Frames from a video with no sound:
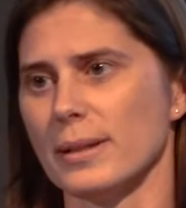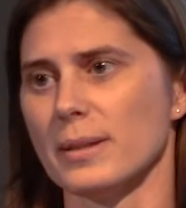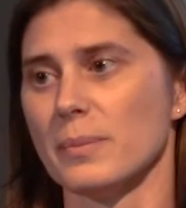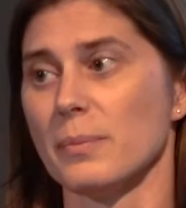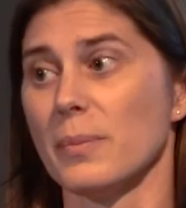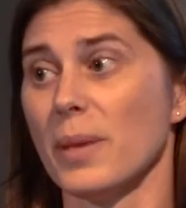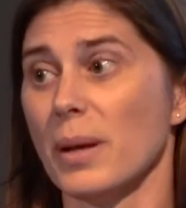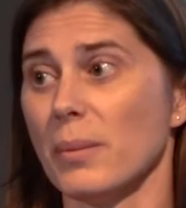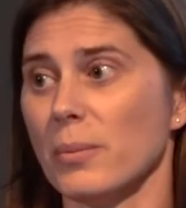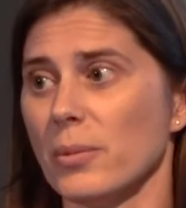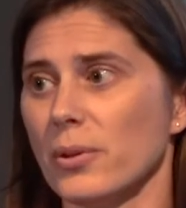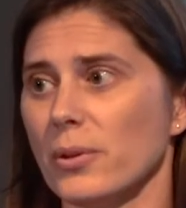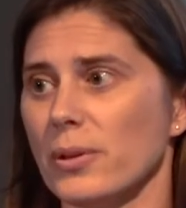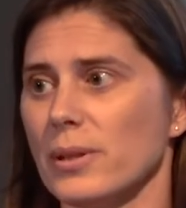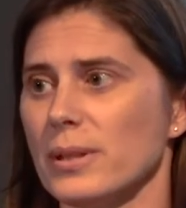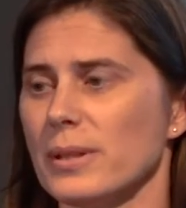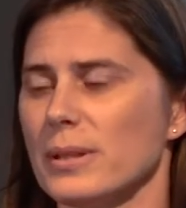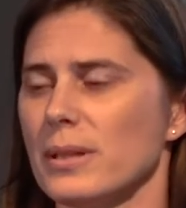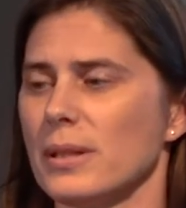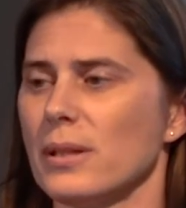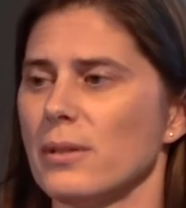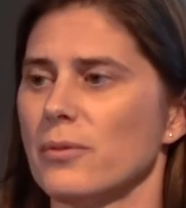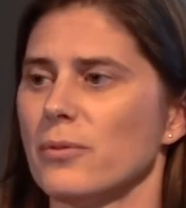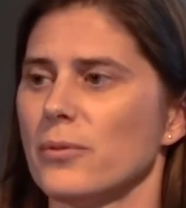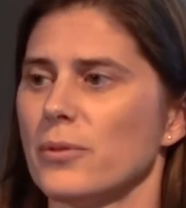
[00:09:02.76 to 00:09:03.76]
is memory
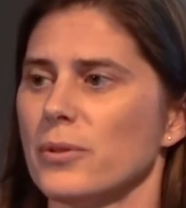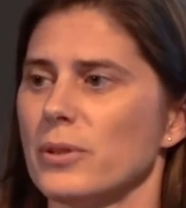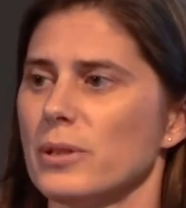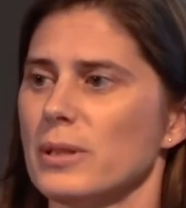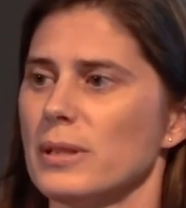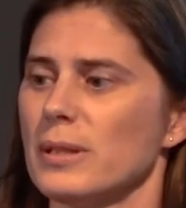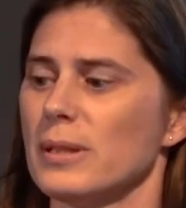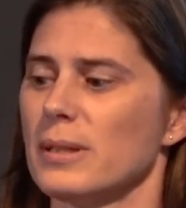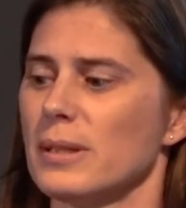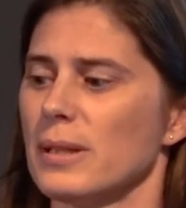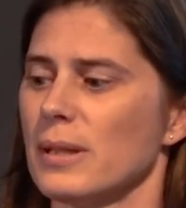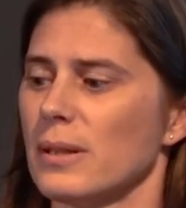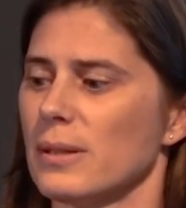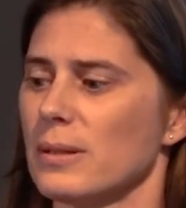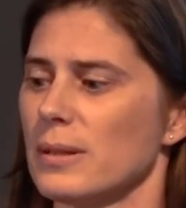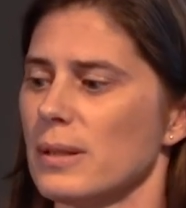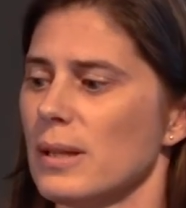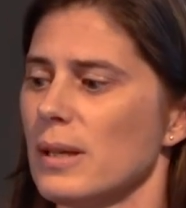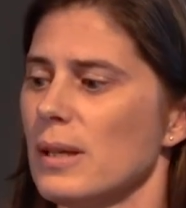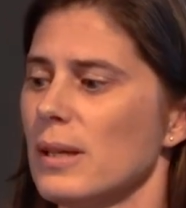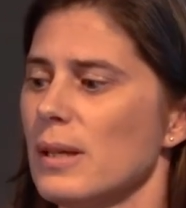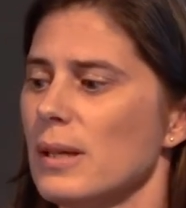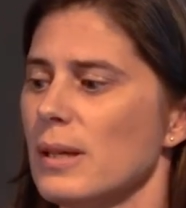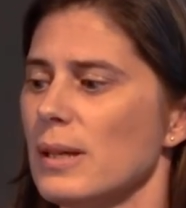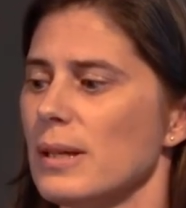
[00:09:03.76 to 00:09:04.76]
C D four T cells,
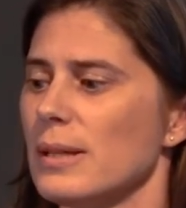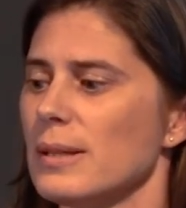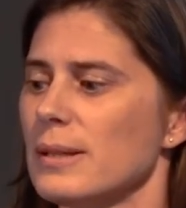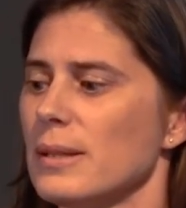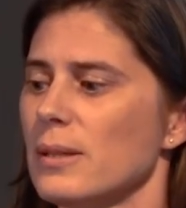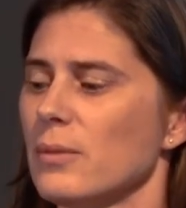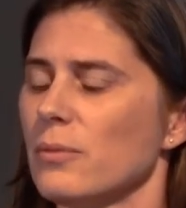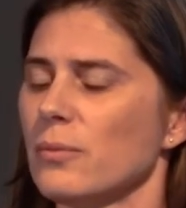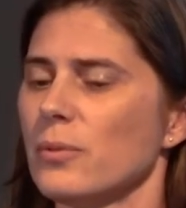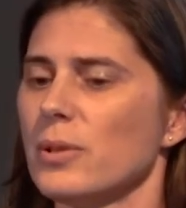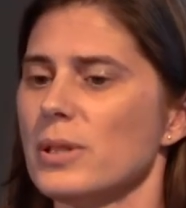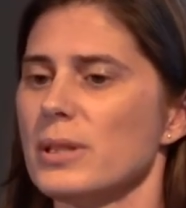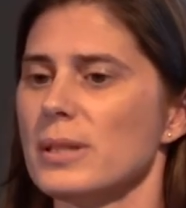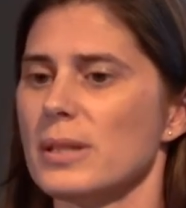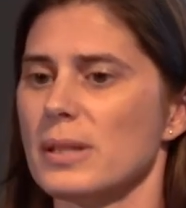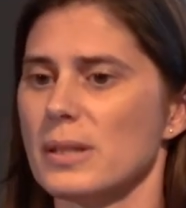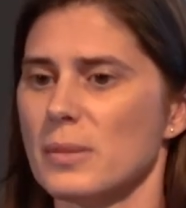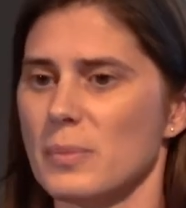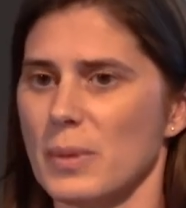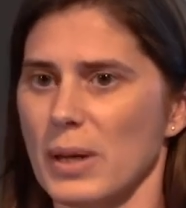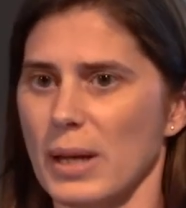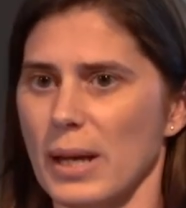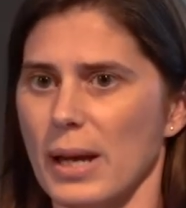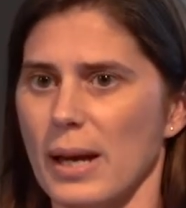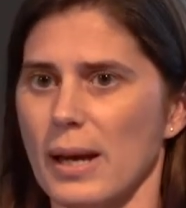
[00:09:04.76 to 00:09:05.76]
is in rhesus
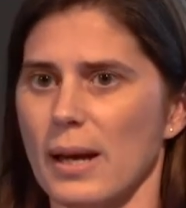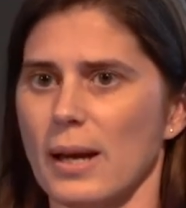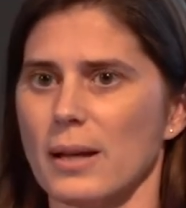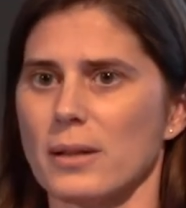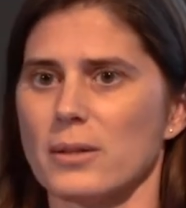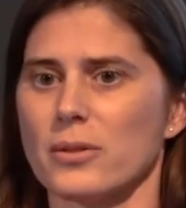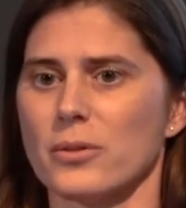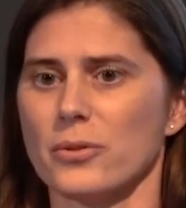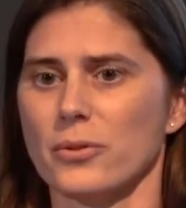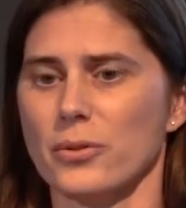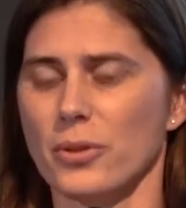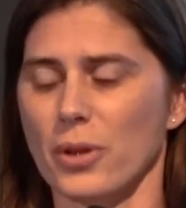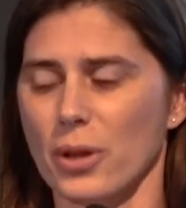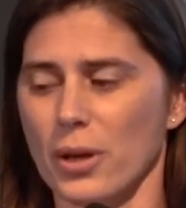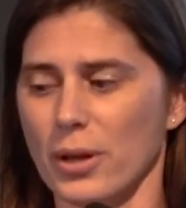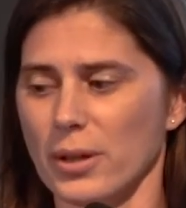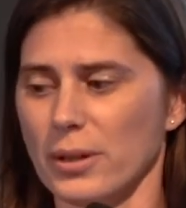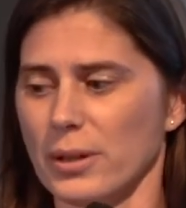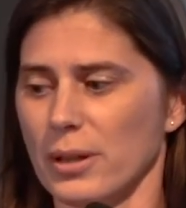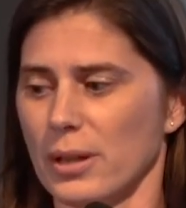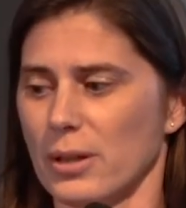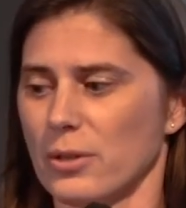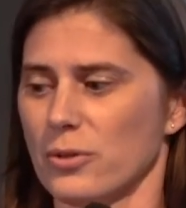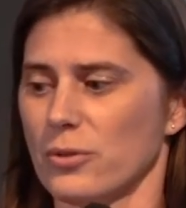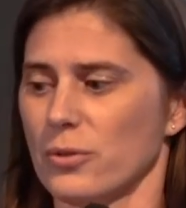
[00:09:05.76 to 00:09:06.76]
macaques, or
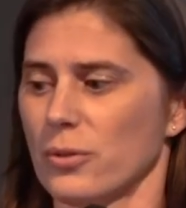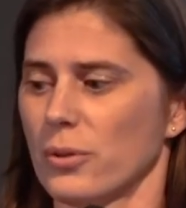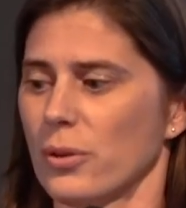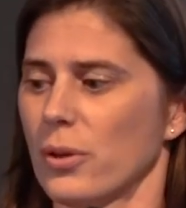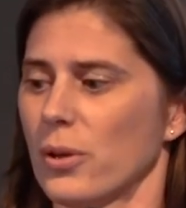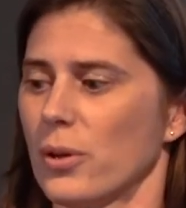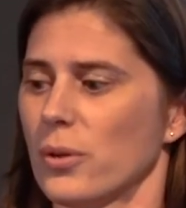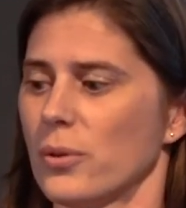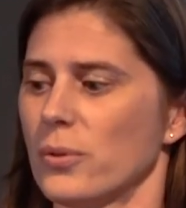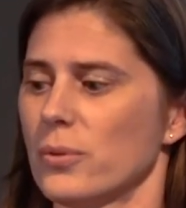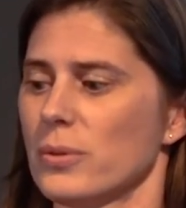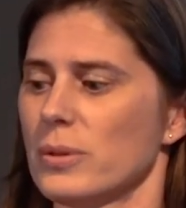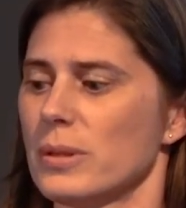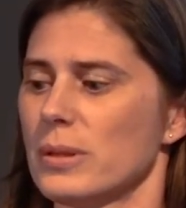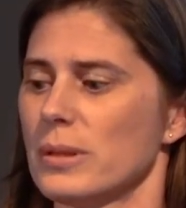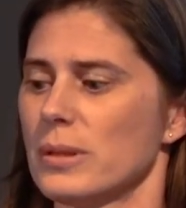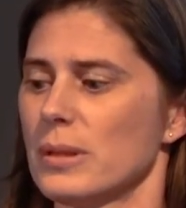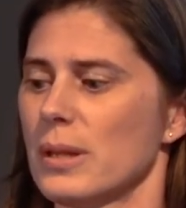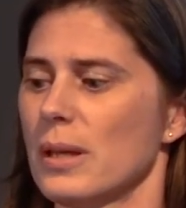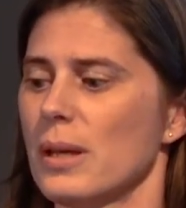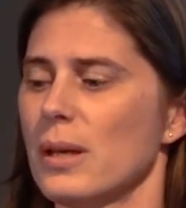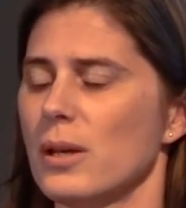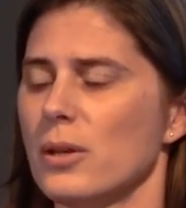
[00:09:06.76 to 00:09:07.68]
non-natural hosts,